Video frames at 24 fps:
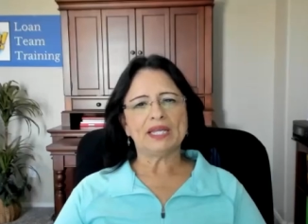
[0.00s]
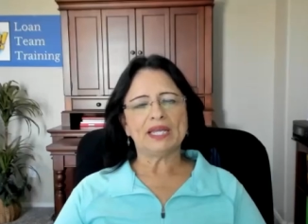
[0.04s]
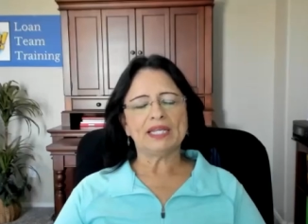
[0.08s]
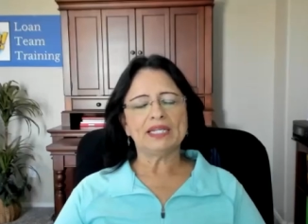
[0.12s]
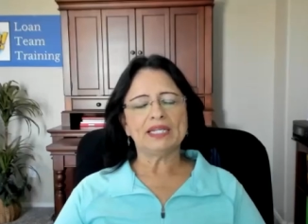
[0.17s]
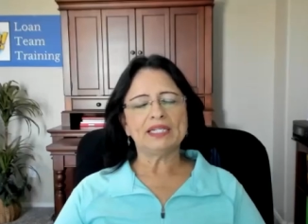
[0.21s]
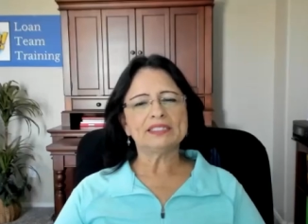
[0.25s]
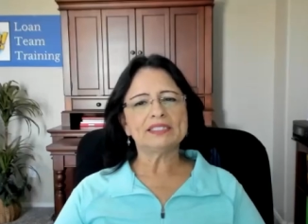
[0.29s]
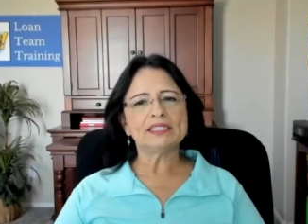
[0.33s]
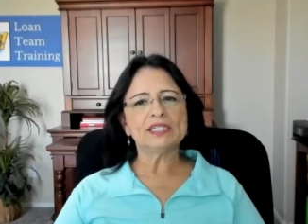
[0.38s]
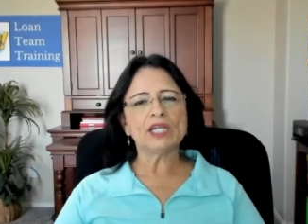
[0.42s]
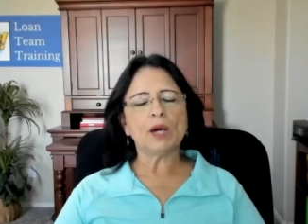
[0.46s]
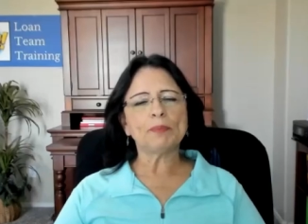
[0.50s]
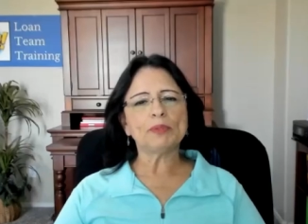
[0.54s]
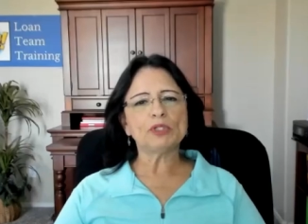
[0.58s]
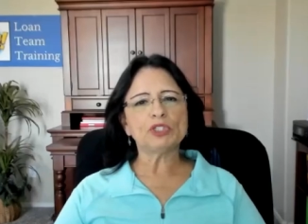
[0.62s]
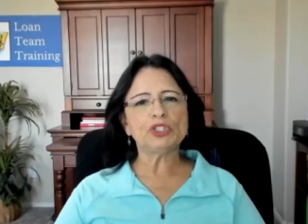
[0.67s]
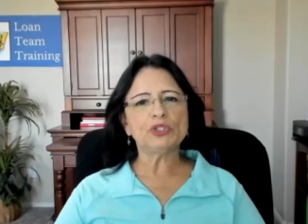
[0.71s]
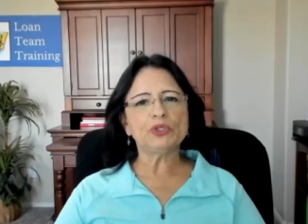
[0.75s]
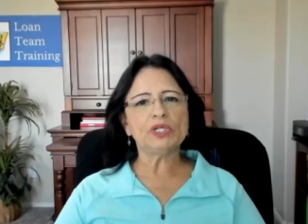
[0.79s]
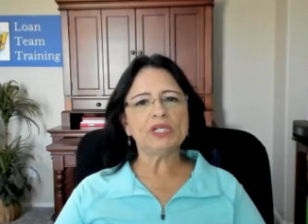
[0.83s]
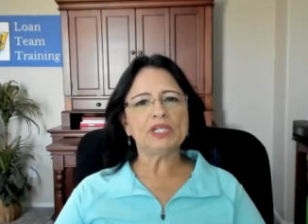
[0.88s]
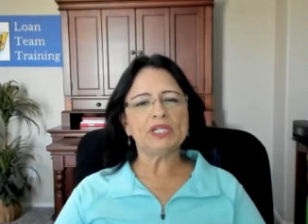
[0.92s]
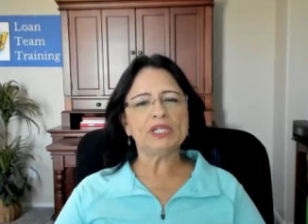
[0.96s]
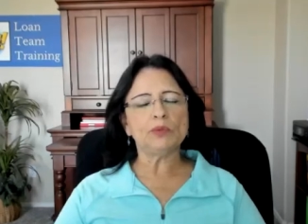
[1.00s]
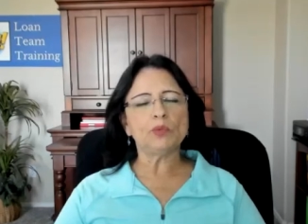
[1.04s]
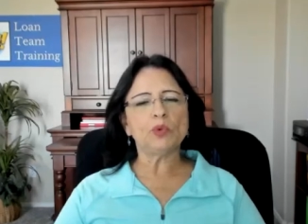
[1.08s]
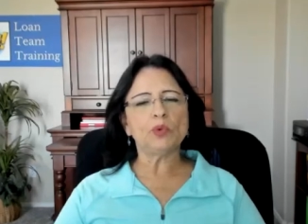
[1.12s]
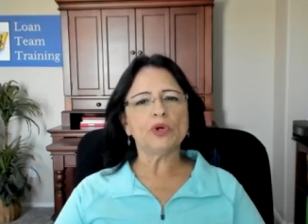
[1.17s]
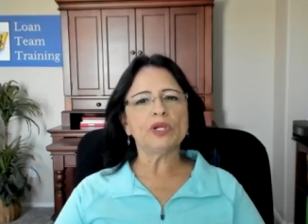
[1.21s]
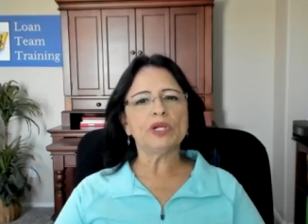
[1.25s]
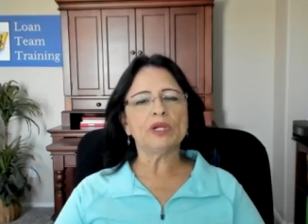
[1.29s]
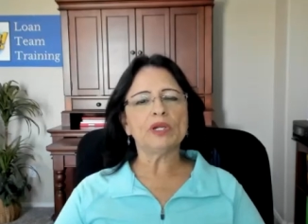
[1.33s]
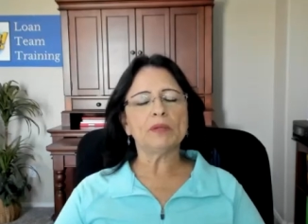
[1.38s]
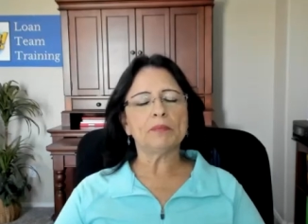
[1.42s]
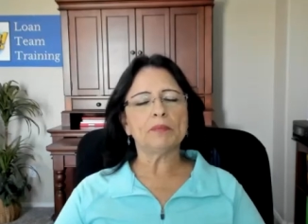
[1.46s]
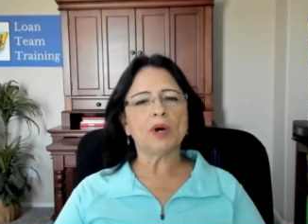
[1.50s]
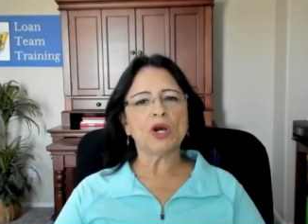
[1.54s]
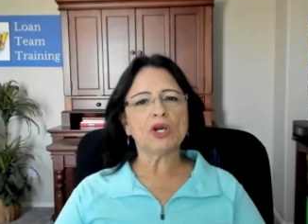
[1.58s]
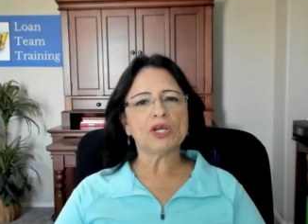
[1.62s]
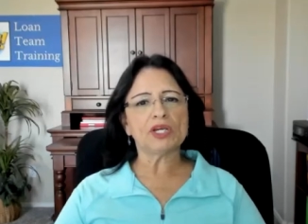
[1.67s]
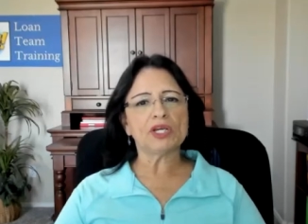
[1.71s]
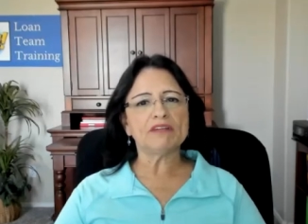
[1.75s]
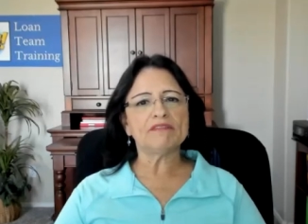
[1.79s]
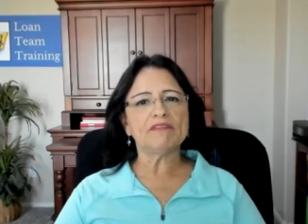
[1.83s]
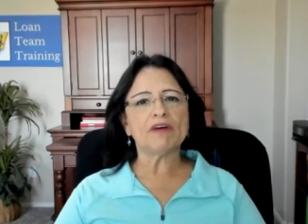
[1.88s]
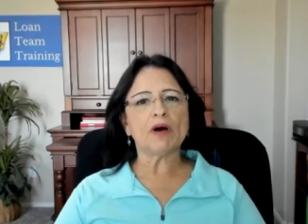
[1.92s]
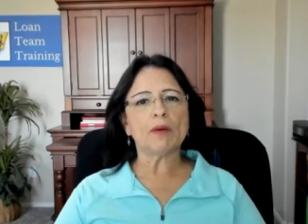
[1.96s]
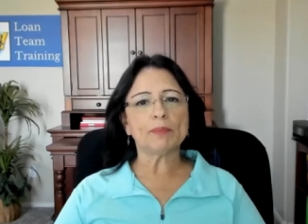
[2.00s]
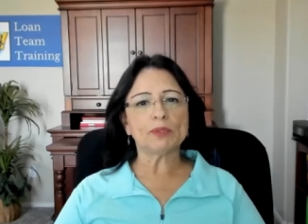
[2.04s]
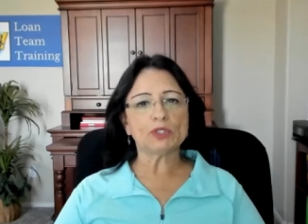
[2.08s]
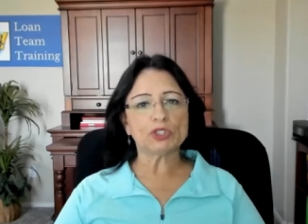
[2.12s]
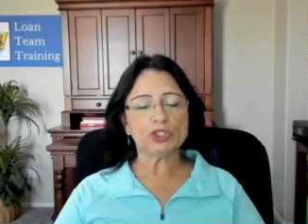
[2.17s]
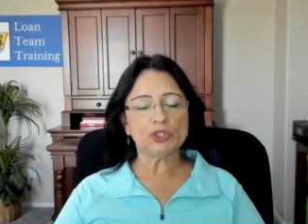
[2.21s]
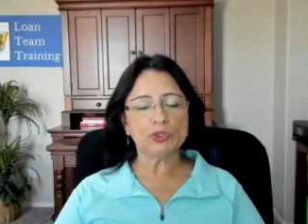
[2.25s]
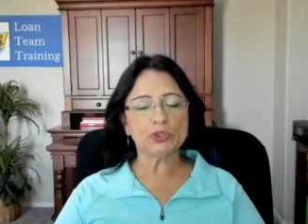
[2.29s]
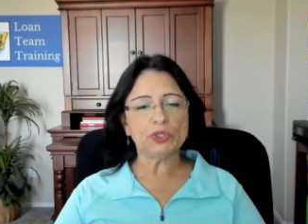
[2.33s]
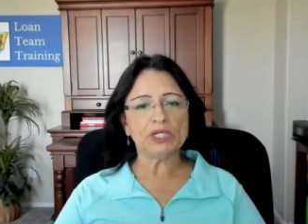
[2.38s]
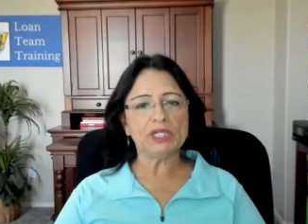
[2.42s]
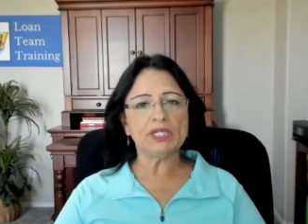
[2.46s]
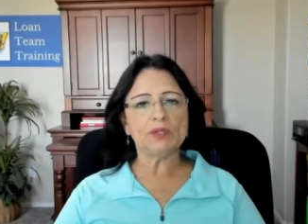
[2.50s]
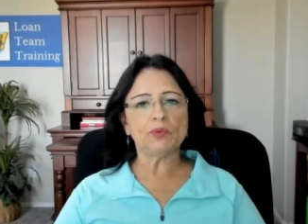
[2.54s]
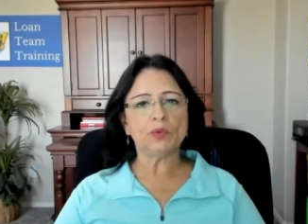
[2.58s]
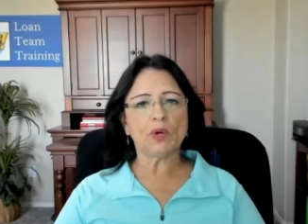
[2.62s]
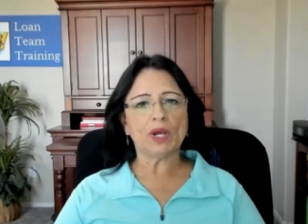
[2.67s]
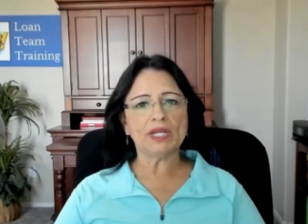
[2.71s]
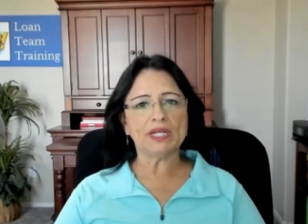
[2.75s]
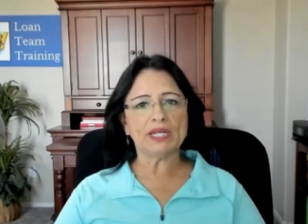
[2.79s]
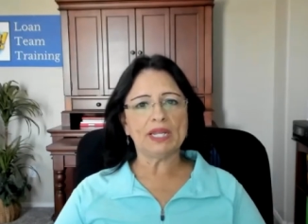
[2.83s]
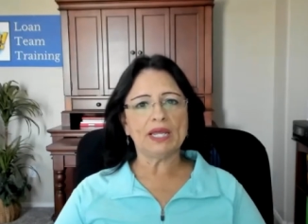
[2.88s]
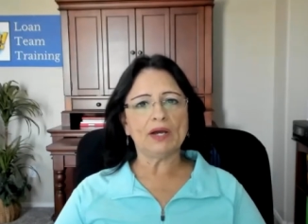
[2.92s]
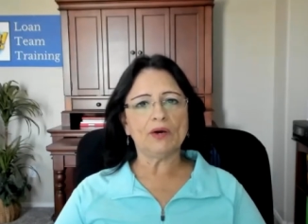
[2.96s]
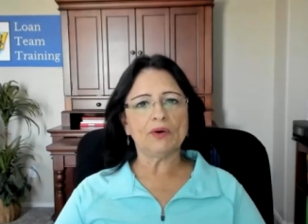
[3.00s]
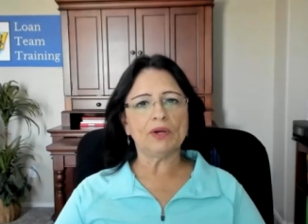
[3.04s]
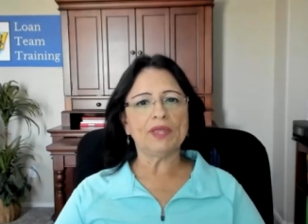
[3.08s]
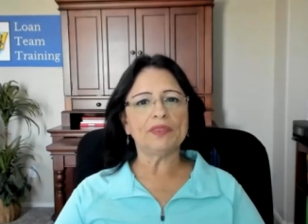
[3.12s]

And it's an opportunity. We're in a market of opportunity right now.